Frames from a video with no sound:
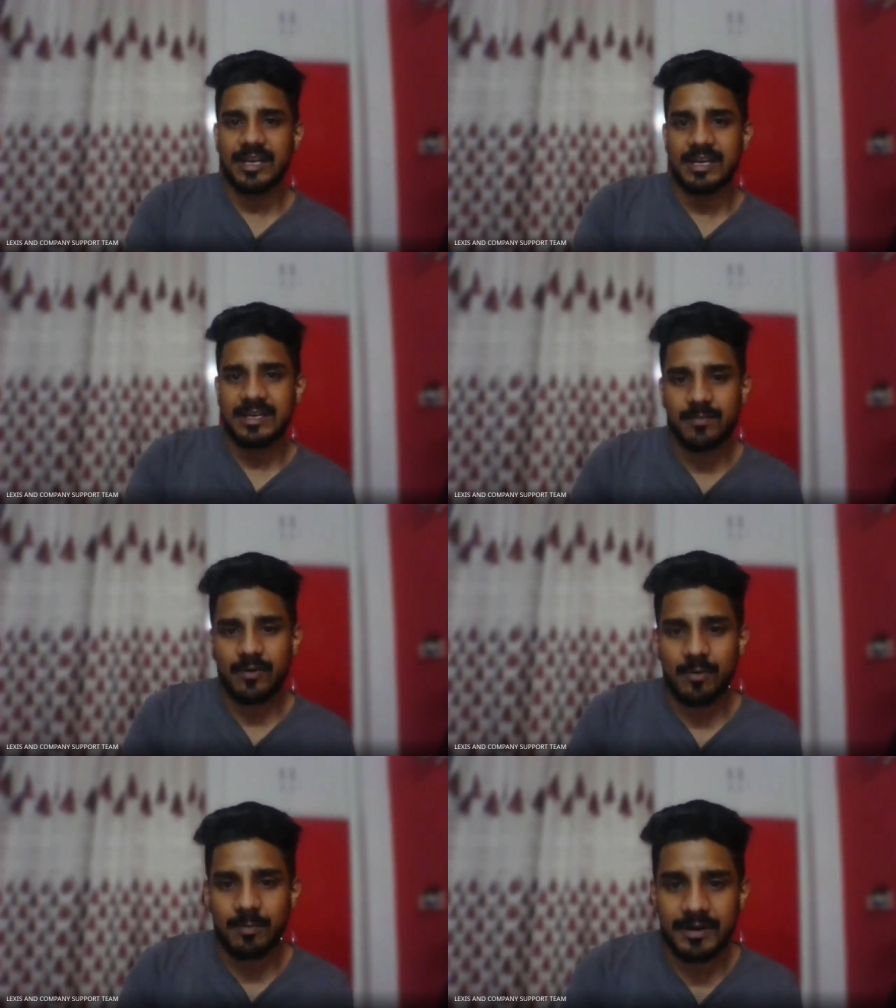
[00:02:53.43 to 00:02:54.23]
any
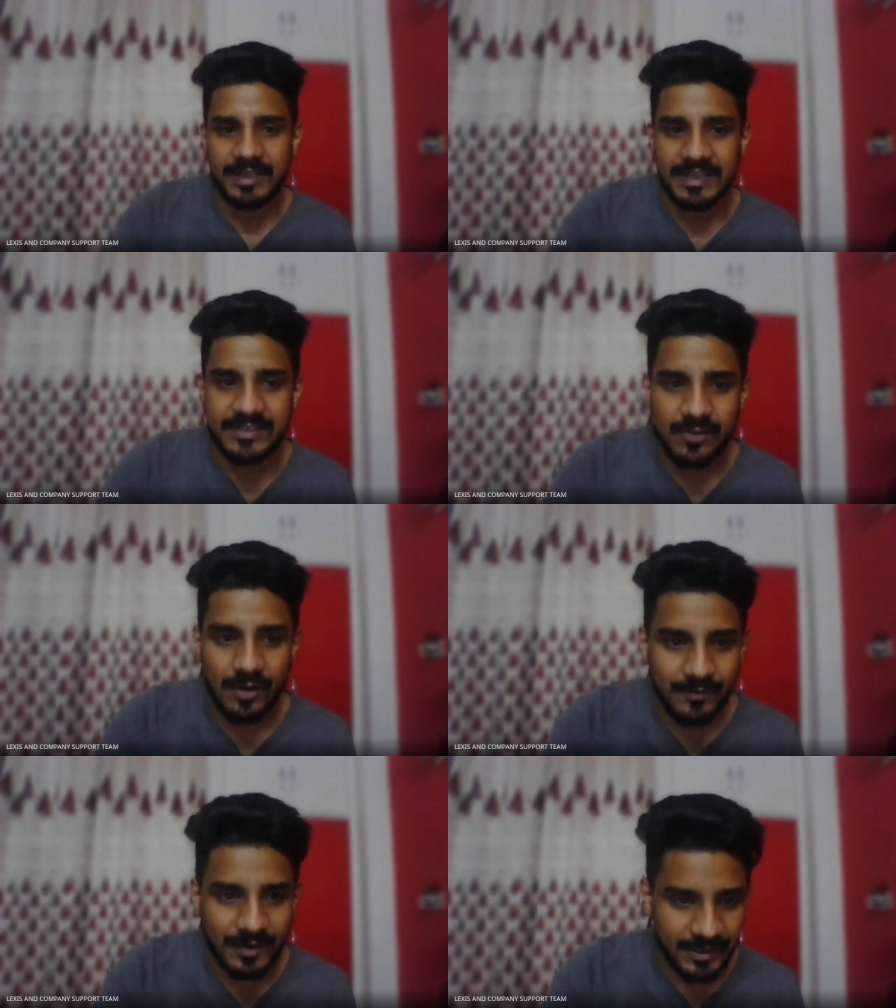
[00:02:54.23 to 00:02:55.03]
properties
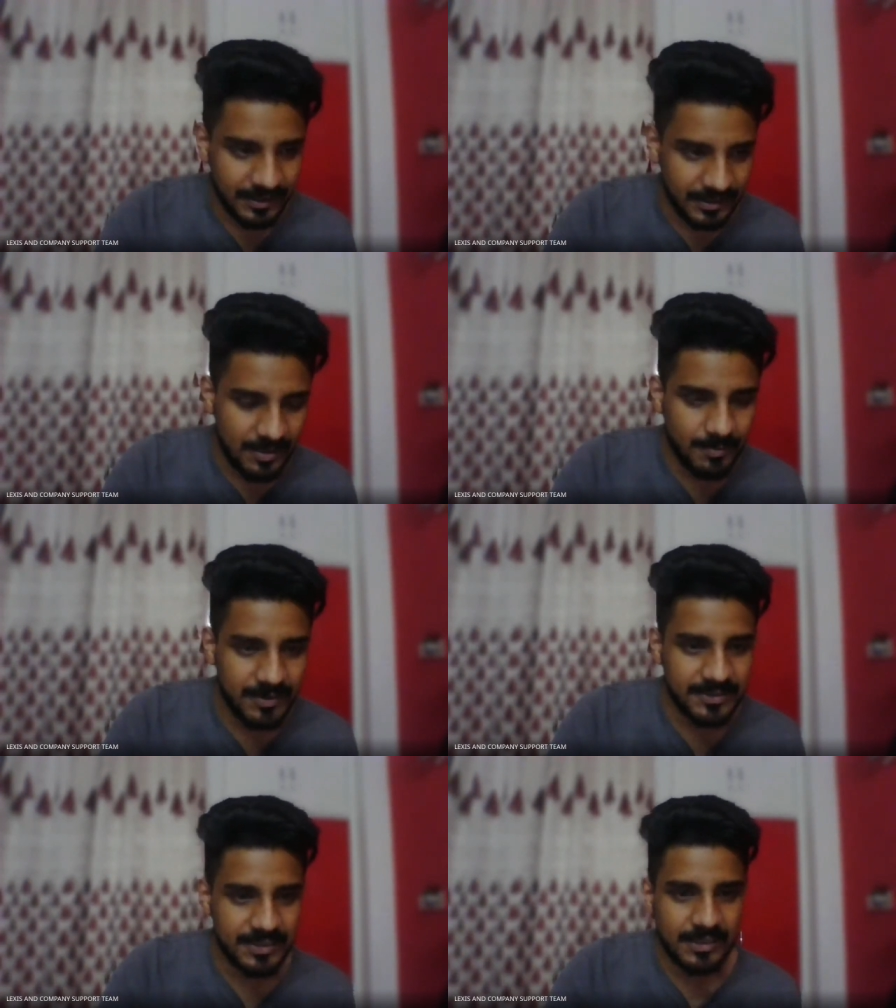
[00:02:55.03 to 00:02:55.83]
of another
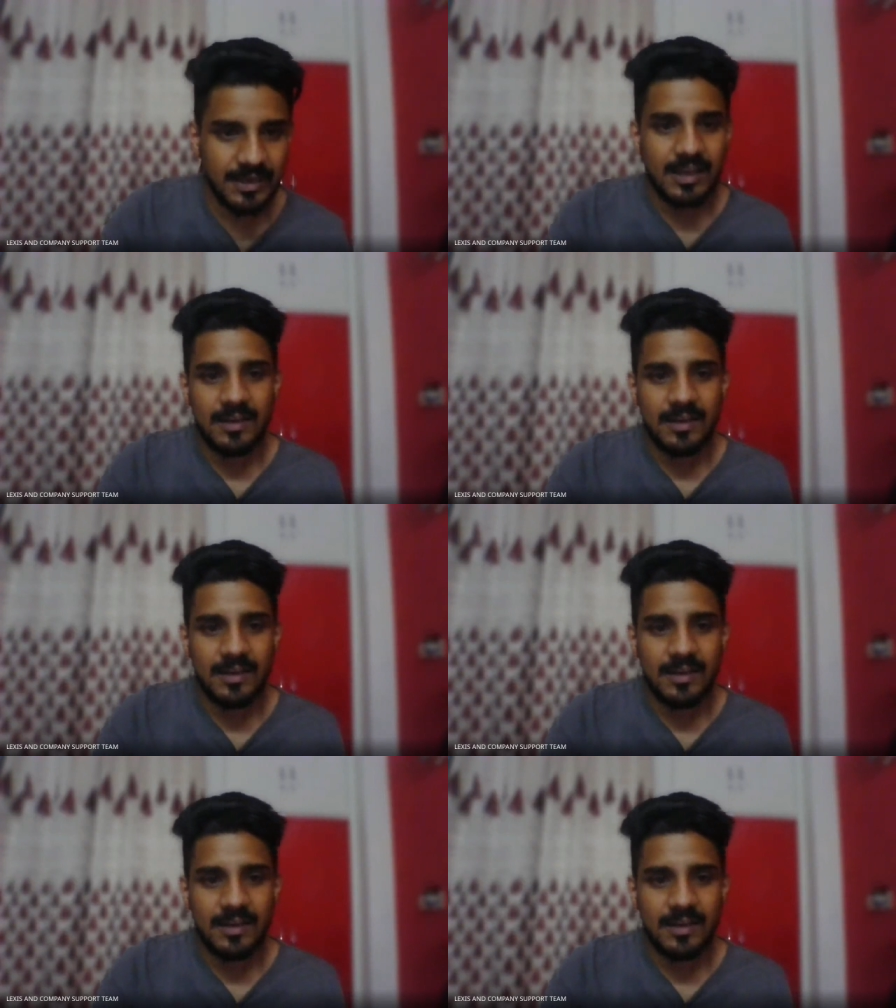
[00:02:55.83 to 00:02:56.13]
person